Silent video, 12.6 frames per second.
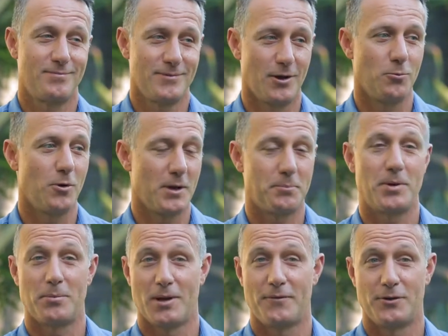you know, what
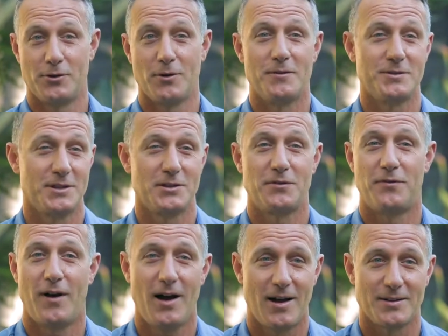people have to do obviously is
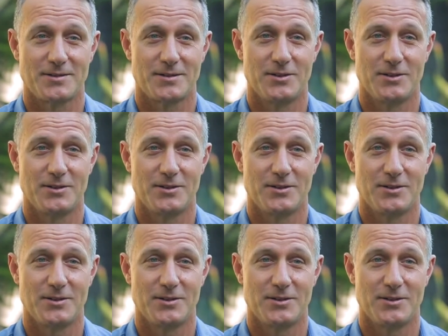fast.